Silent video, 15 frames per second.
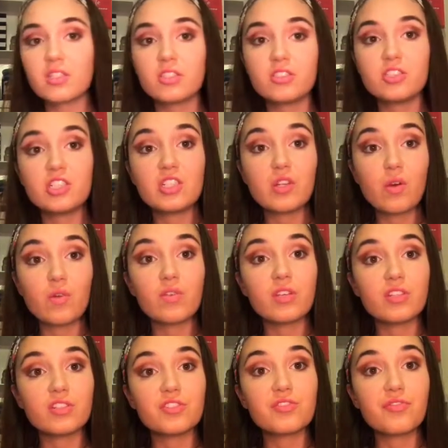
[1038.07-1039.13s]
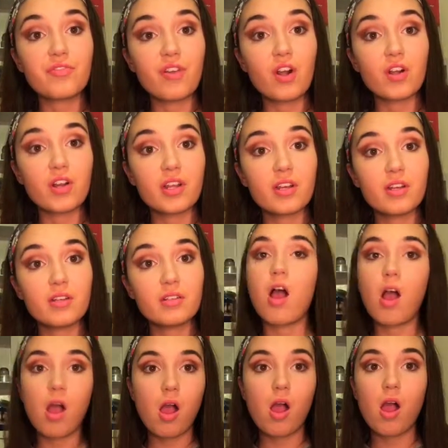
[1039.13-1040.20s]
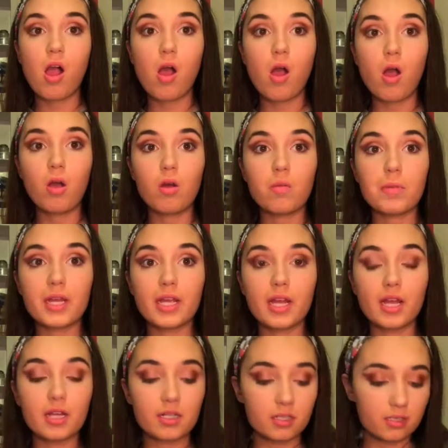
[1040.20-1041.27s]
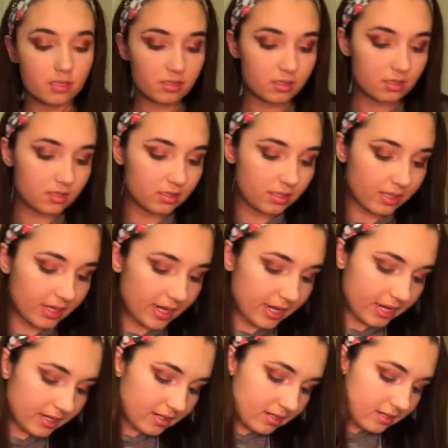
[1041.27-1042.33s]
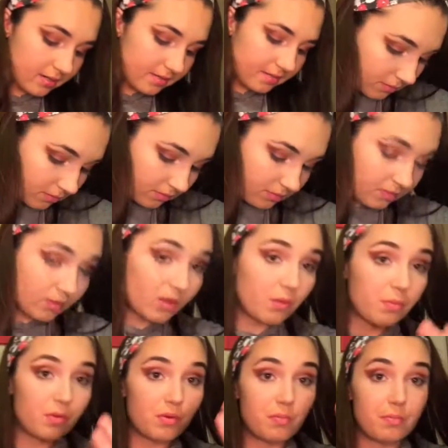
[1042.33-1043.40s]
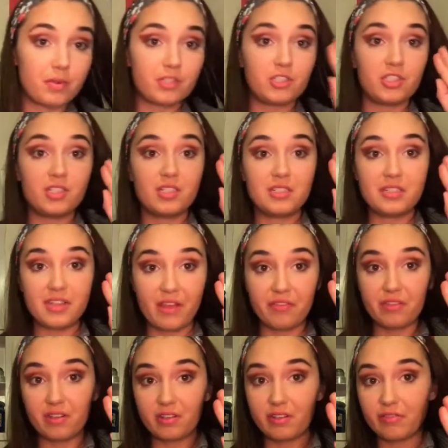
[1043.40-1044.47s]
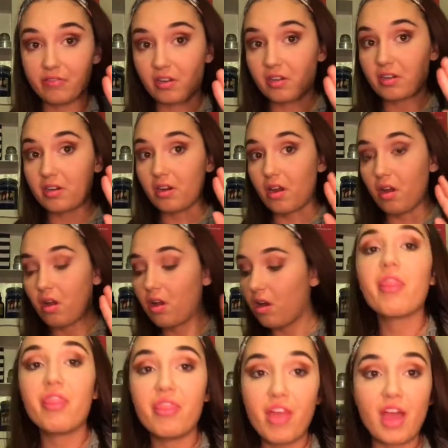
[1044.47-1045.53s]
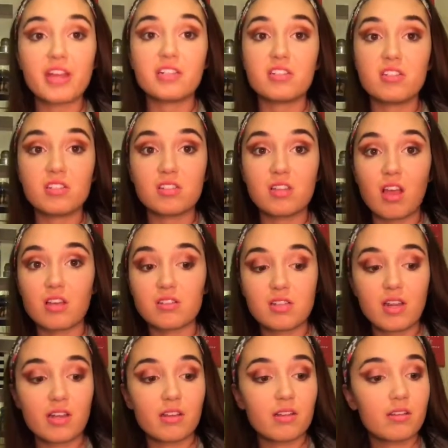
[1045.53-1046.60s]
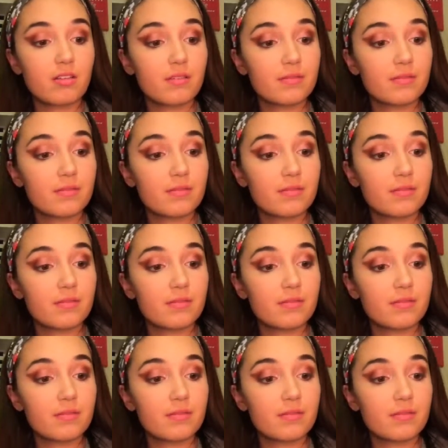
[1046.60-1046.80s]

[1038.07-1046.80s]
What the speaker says: She totally just farted. Oh my god. Okay. No proof, but she definitely farted. That is disgusting.